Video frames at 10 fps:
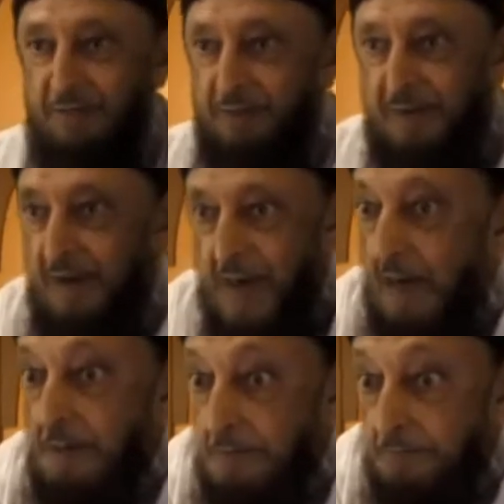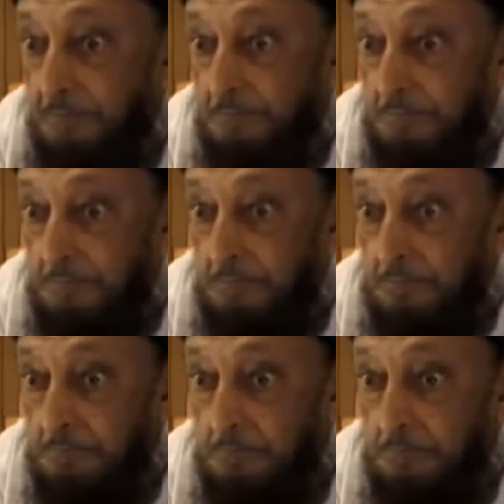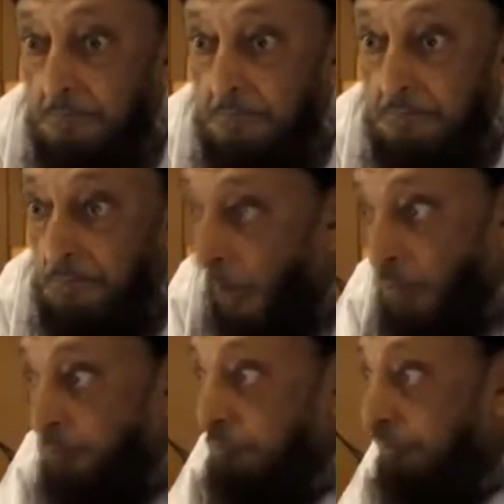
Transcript: ever said that. No.